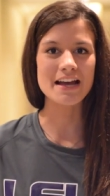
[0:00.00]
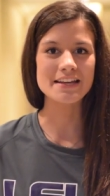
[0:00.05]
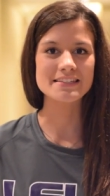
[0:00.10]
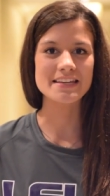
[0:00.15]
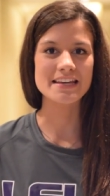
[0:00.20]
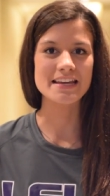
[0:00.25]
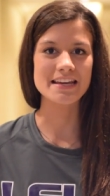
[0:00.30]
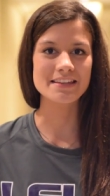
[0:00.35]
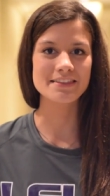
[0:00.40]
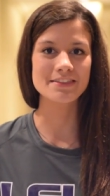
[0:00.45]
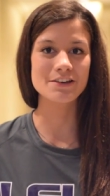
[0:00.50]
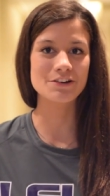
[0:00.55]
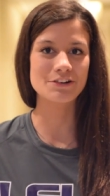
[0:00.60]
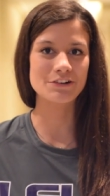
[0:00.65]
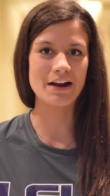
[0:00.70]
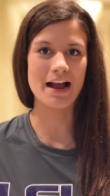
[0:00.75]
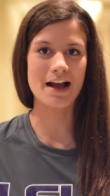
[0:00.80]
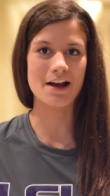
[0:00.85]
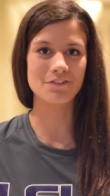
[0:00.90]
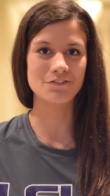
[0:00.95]
has hit the
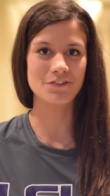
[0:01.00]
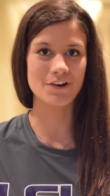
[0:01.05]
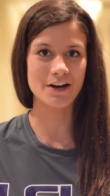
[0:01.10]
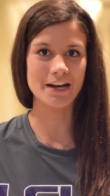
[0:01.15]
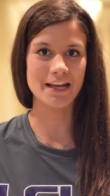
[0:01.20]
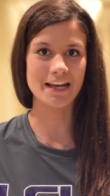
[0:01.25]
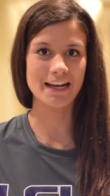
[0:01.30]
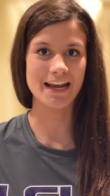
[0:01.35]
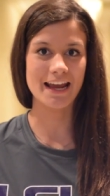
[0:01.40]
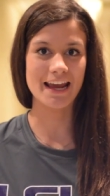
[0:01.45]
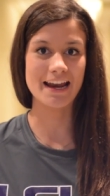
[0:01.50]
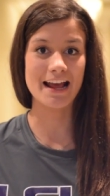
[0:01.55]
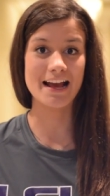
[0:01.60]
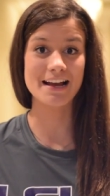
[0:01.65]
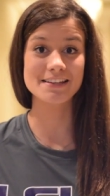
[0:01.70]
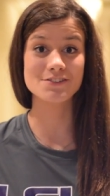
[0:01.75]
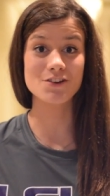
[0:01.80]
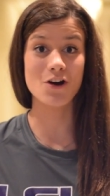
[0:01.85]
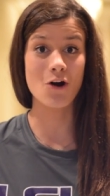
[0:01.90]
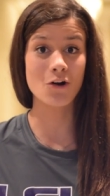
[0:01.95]
ground running and
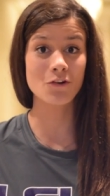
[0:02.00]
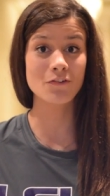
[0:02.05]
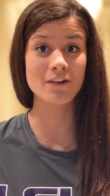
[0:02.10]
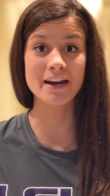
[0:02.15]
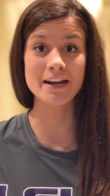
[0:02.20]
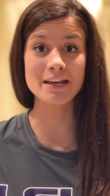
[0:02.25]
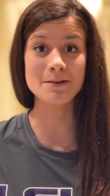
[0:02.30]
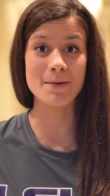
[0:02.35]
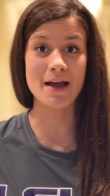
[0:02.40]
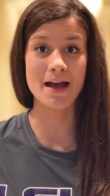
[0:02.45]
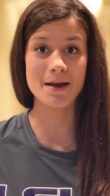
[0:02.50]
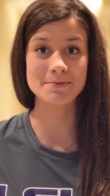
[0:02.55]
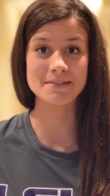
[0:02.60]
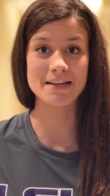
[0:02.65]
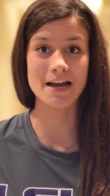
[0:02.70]
has already mapped